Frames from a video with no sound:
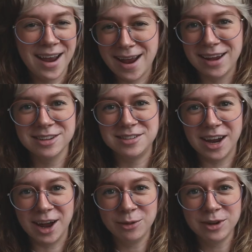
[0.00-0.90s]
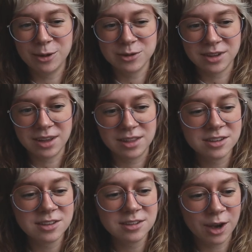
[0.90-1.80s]
hands down, and I was like,
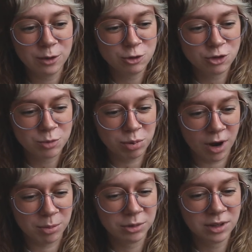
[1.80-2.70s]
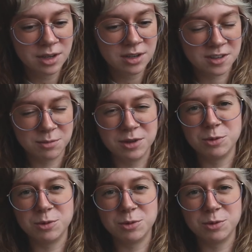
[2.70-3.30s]
this is how you should properly submit